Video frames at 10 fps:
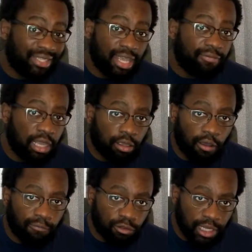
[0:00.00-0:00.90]
Let's have that
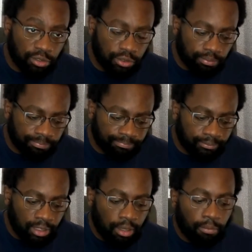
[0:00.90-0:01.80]
conversation.
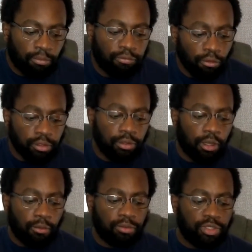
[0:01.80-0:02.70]
Before you
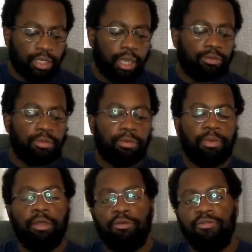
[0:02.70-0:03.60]
go, check out some
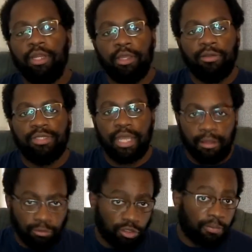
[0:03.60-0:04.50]
of my other videos
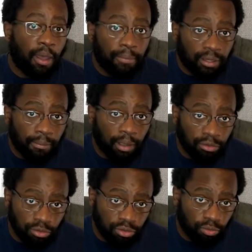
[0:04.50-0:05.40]
that are just popping up
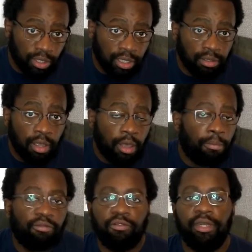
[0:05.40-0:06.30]
on your screen.
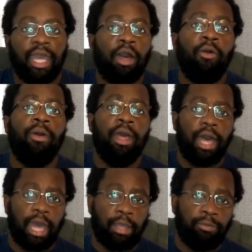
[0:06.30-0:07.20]
But for now,
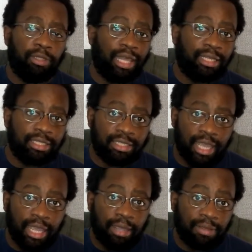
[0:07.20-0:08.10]
I would like to
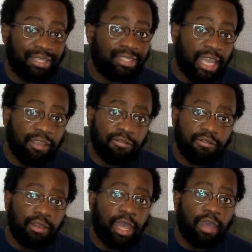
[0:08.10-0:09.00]
say be
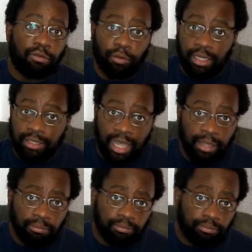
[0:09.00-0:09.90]
safe, have a great
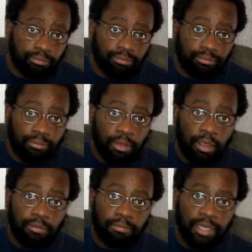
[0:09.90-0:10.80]
day,
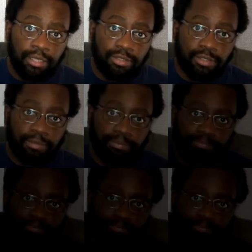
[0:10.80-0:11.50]
peace.